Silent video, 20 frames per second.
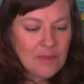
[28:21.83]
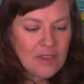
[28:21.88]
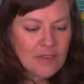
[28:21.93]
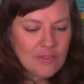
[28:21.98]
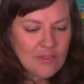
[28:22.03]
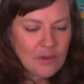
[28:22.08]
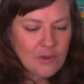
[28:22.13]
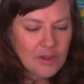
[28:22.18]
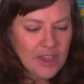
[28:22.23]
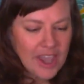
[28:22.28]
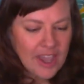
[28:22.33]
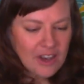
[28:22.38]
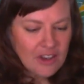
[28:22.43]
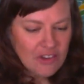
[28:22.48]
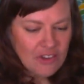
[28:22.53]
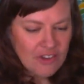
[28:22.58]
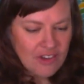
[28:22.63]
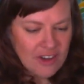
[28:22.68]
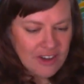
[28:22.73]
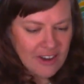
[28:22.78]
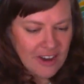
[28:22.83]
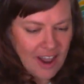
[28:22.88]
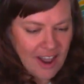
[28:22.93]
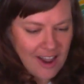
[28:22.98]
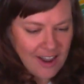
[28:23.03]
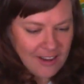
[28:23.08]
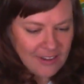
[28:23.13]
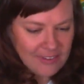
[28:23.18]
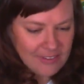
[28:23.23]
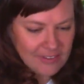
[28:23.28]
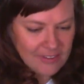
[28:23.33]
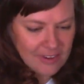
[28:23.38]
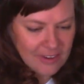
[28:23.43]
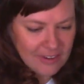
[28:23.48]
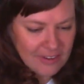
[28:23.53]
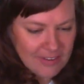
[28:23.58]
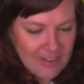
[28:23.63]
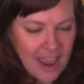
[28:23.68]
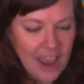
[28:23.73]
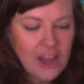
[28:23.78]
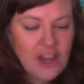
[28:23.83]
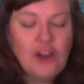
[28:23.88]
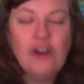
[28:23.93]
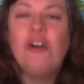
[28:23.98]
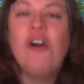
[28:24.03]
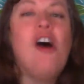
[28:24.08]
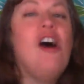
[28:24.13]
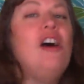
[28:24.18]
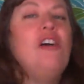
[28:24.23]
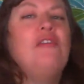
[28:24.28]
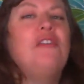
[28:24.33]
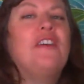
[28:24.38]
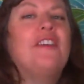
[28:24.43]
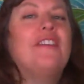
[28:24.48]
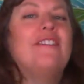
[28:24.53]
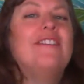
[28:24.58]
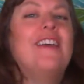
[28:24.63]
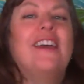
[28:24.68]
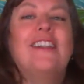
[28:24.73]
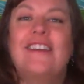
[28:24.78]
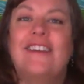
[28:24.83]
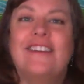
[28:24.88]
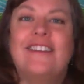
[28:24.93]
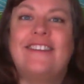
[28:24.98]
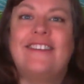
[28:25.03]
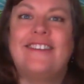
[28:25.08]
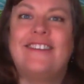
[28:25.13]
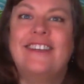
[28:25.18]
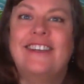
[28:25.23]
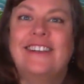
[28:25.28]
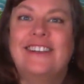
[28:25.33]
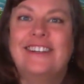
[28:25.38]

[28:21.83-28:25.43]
So Genji asks, is that your office, Dennis?